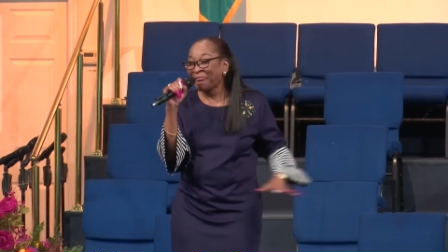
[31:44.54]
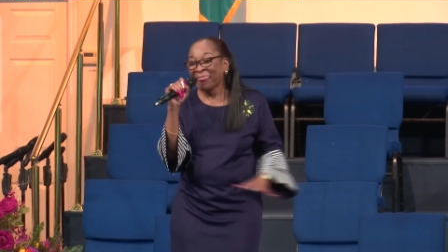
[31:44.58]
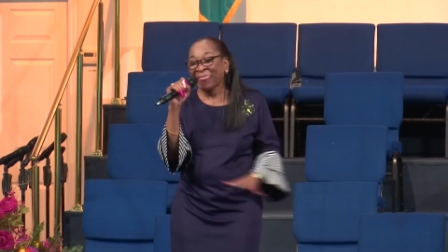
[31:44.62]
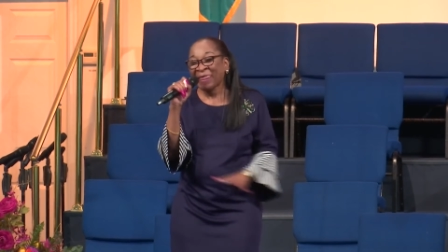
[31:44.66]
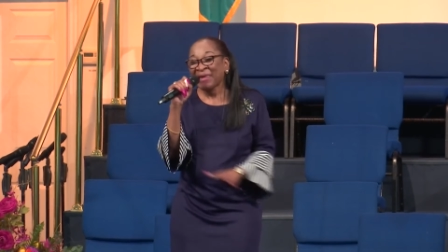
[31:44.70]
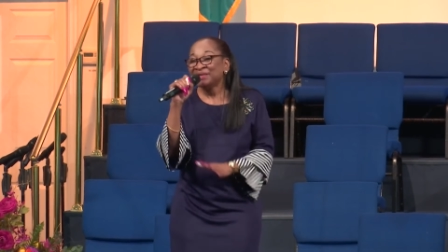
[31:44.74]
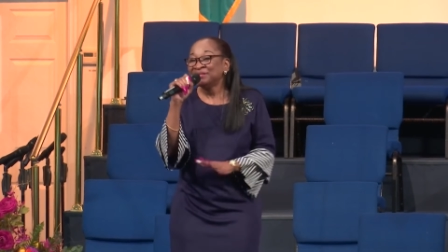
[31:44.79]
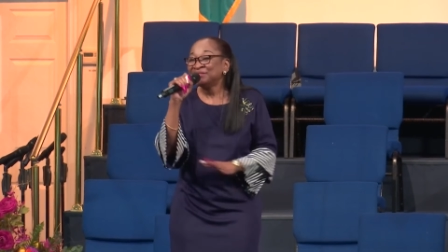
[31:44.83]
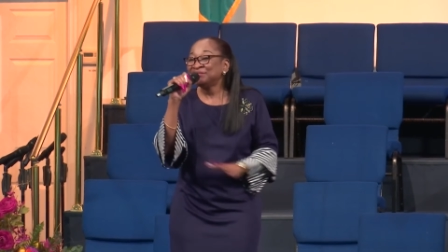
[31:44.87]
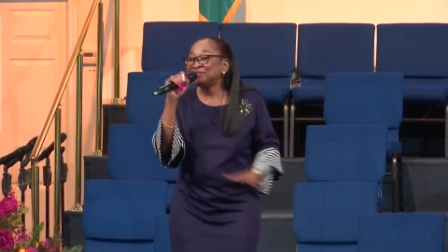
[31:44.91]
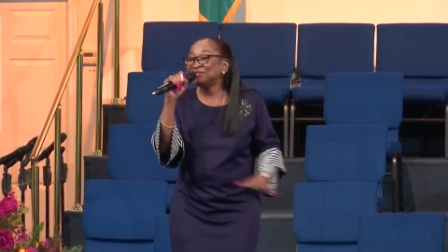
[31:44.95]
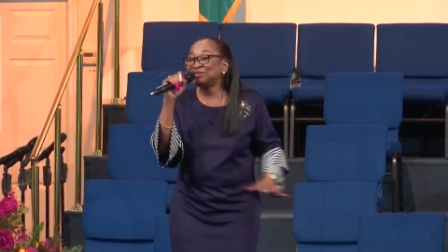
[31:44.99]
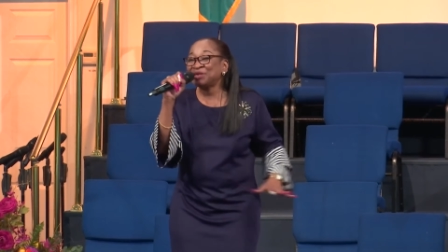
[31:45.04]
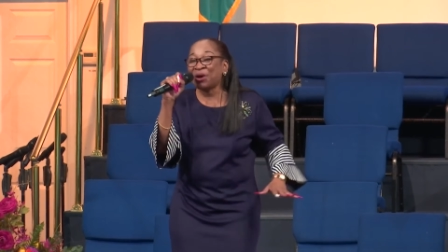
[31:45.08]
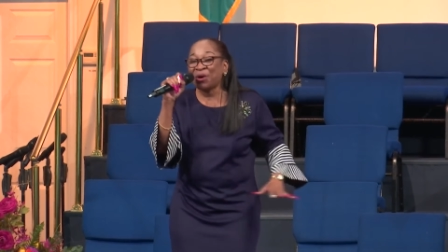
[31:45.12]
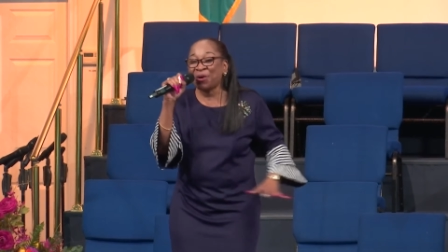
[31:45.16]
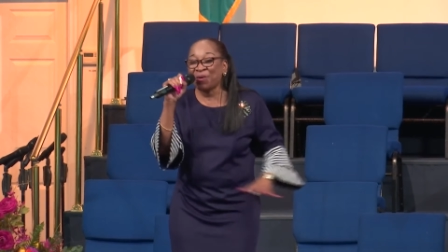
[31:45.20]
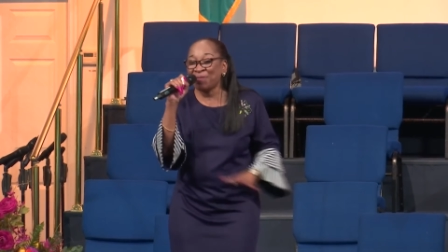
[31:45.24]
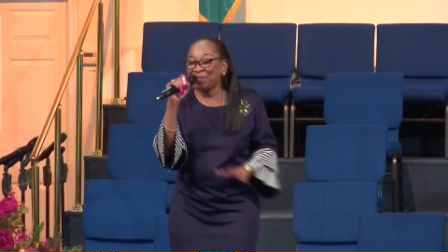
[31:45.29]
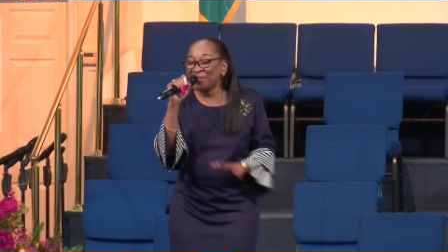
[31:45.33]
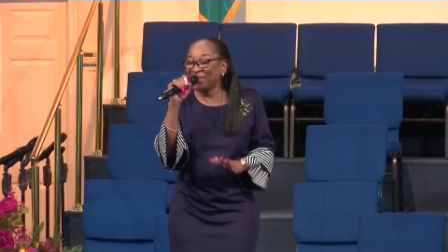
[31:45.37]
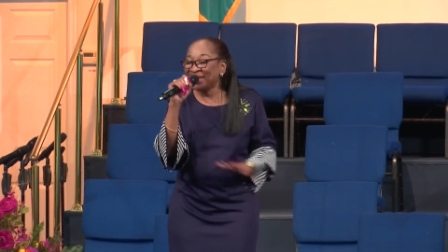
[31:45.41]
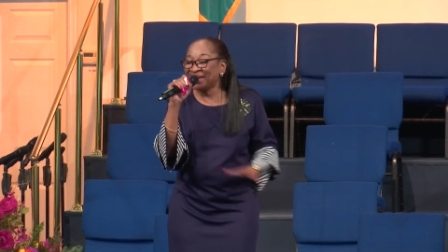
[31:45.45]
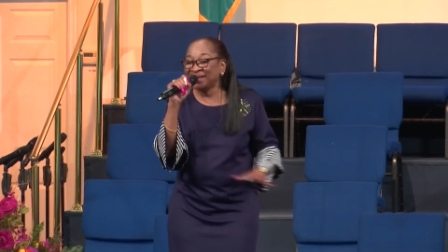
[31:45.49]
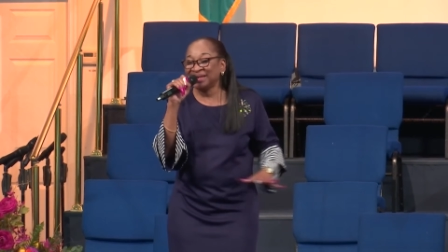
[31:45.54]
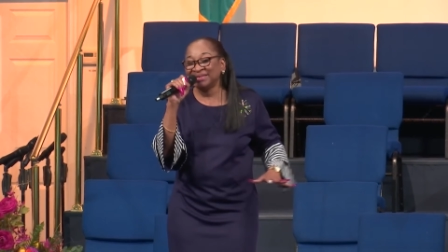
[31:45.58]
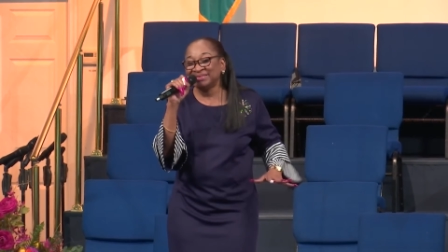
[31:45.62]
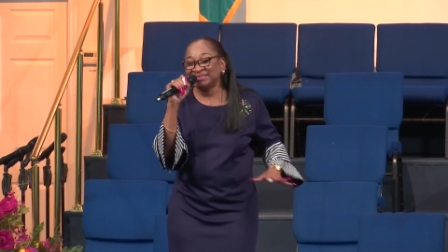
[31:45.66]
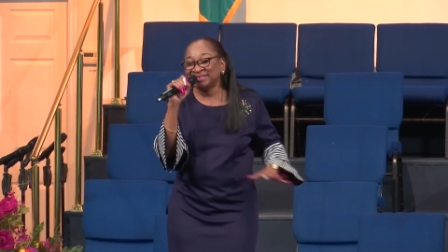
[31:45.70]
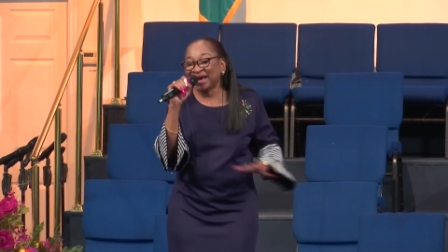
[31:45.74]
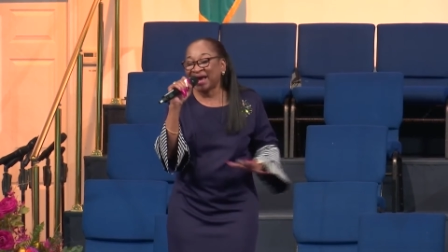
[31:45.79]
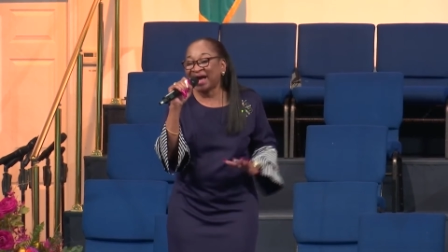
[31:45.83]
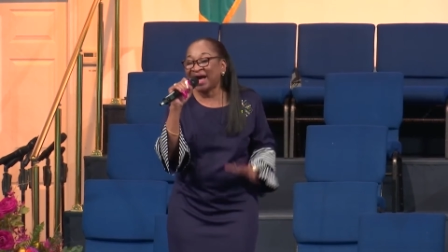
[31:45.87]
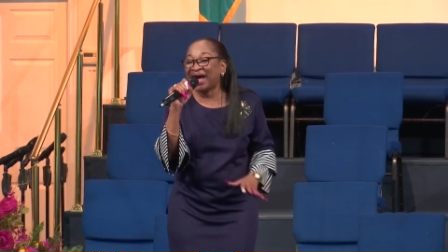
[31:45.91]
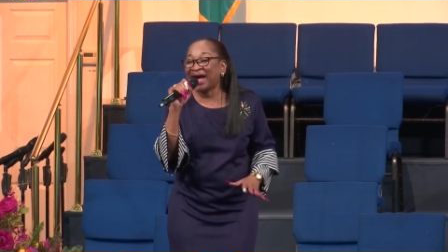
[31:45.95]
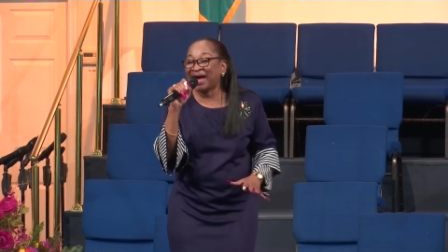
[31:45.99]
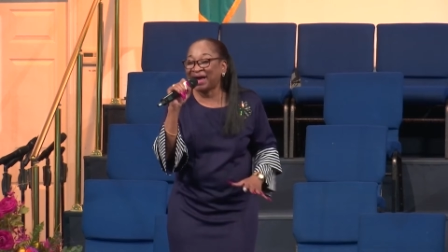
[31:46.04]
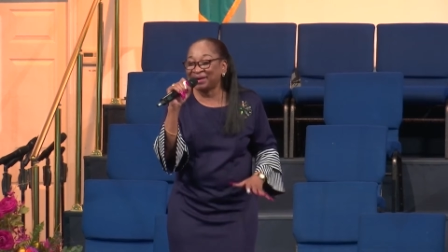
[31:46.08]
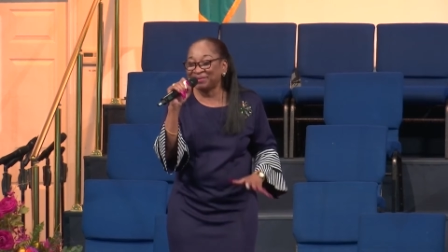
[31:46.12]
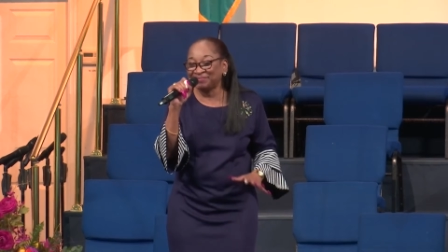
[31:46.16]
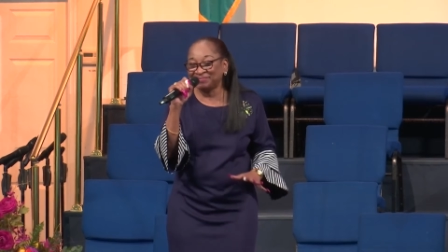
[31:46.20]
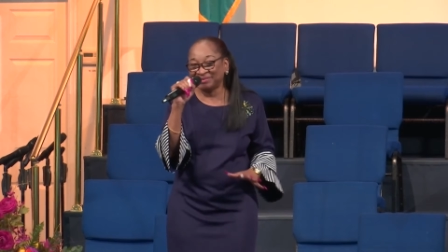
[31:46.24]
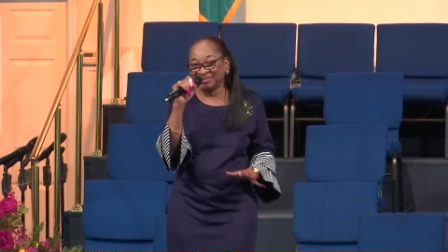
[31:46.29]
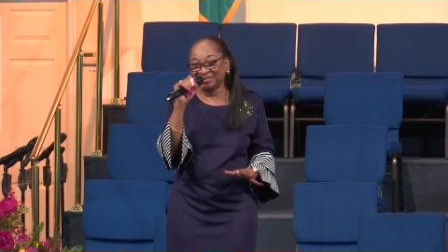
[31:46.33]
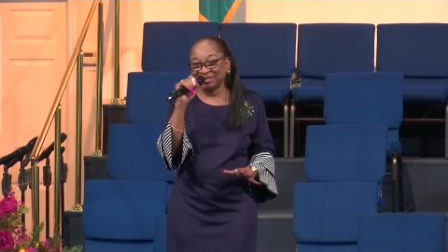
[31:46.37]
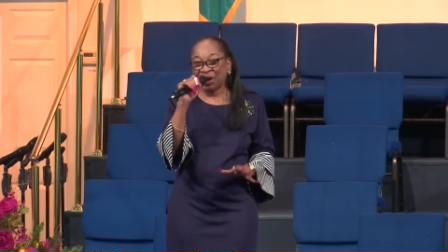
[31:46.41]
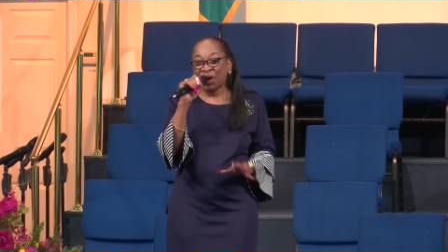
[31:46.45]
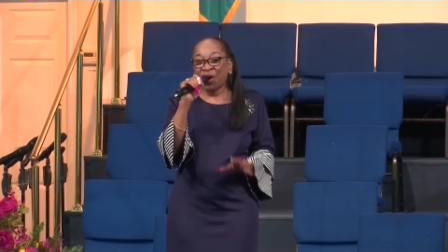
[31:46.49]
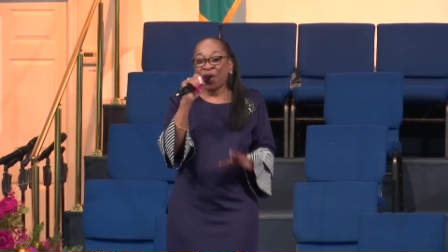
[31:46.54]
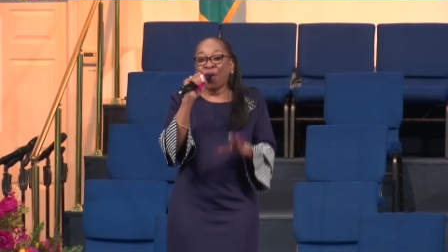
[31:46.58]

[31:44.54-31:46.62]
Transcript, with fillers: So many times,